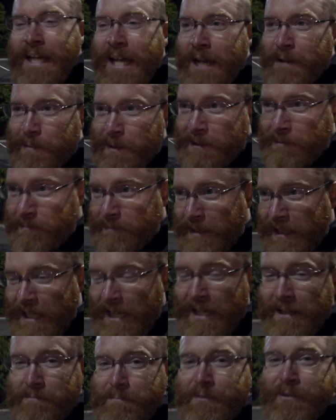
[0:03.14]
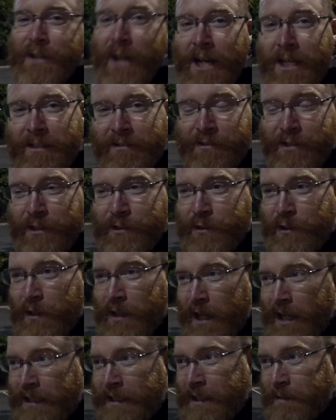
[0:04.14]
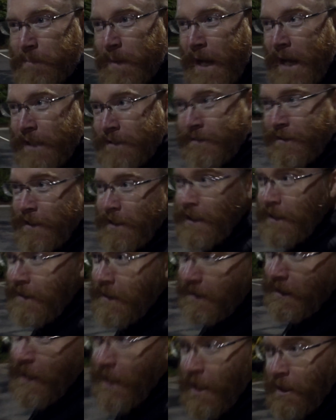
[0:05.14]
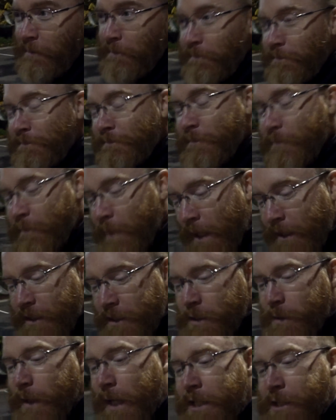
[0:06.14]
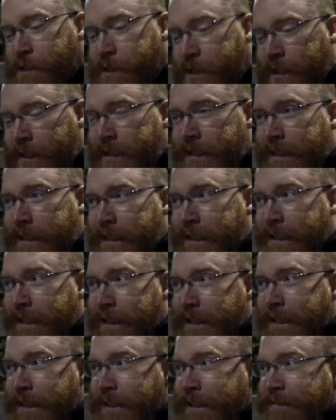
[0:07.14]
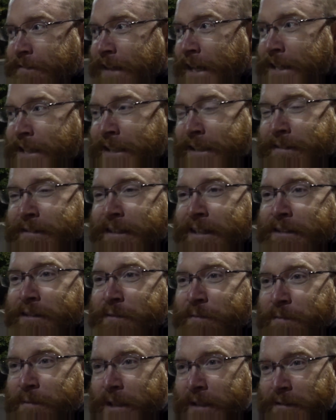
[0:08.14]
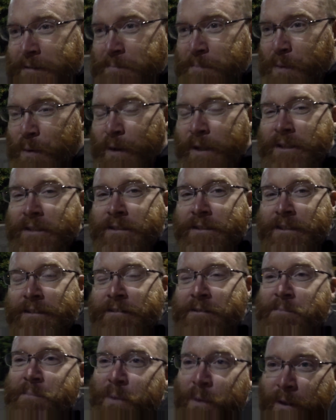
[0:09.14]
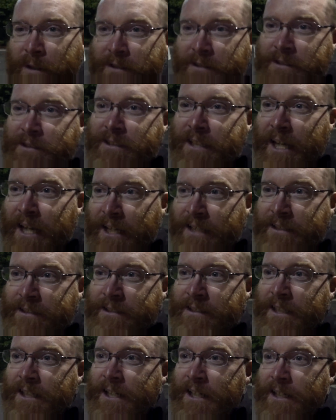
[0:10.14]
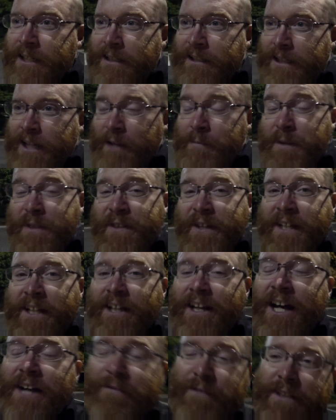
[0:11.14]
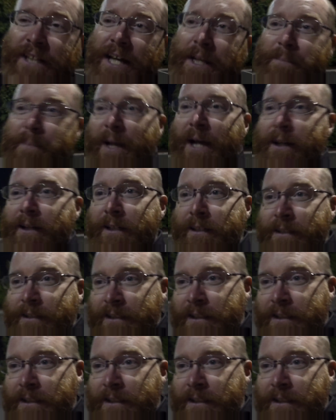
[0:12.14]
Hammered. Uh, sorry this took so long to get back to you um, about your question, because I think it's it's it's important. It's important, and uh, I've been thinking an awful lot about it.